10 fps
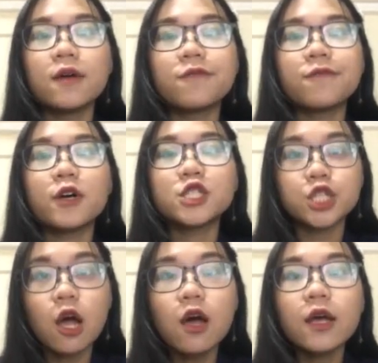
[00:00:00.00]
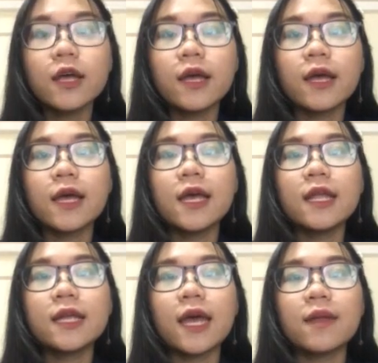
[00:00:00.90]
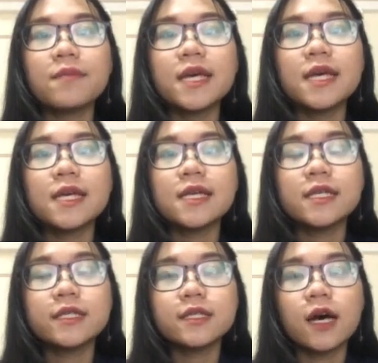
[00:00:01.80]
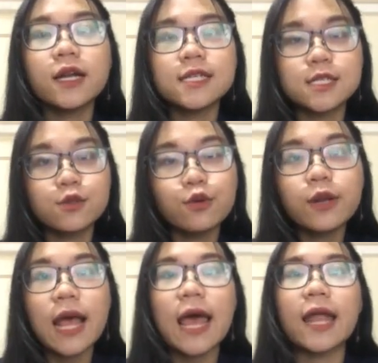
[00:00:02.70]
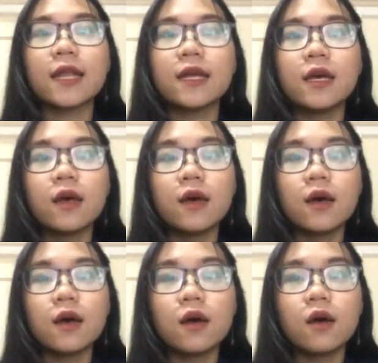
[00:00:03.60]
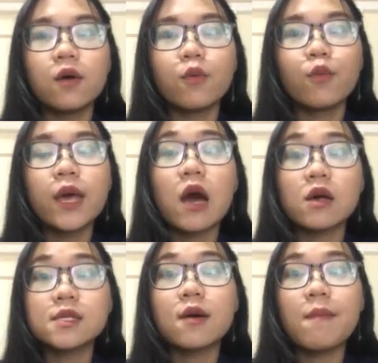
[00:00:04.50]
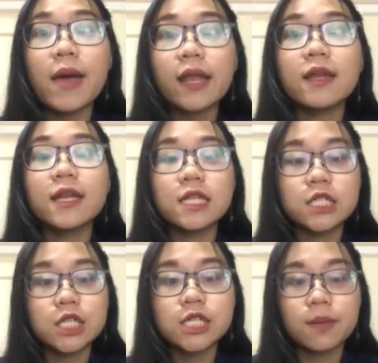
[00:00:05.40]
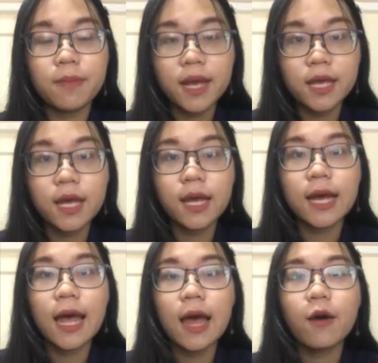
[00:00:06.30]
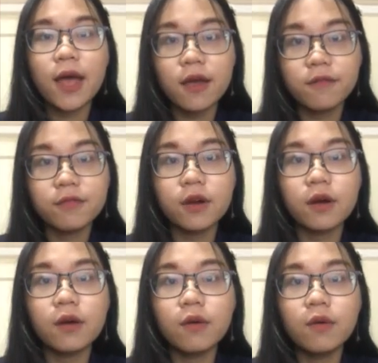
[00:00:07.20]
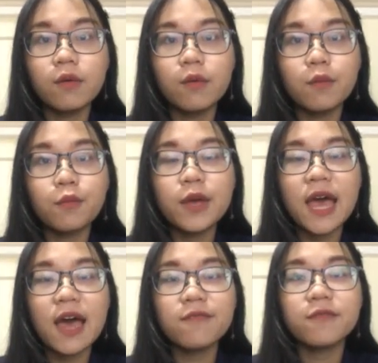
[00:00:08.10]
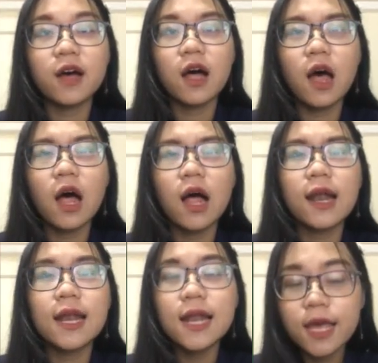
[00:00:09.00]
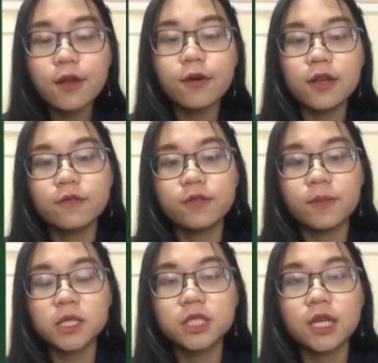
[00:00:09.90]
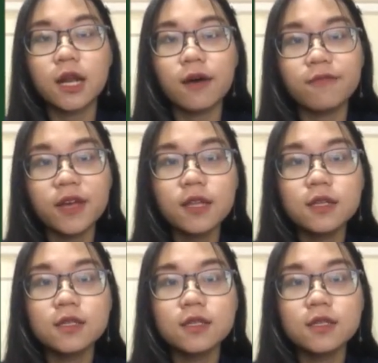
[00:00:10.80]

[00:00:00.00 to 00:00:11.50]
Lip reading: For short, it can be understood as we also make the decision making, however, we have a little information of it